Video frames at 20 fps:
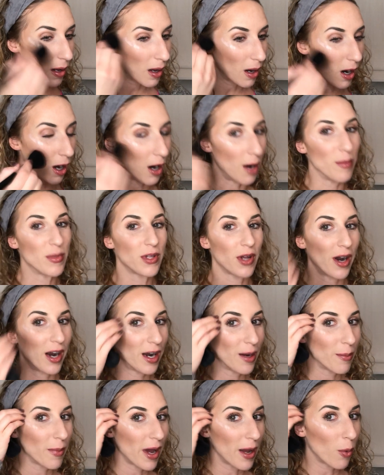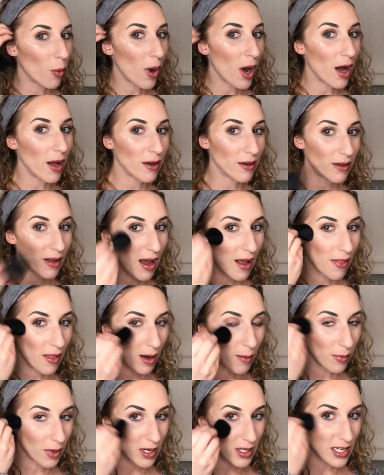I'm sorry, my wand. And then
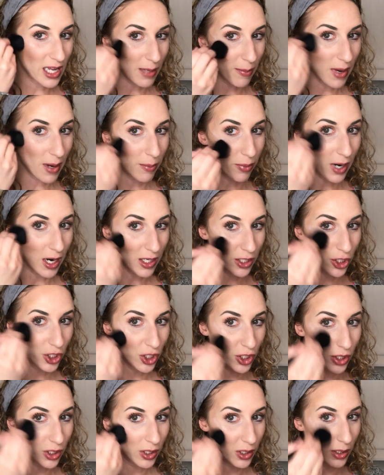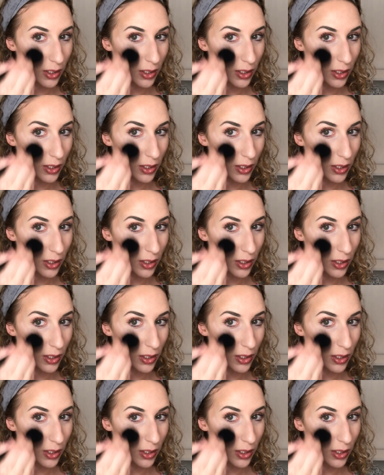I'm going to take my brush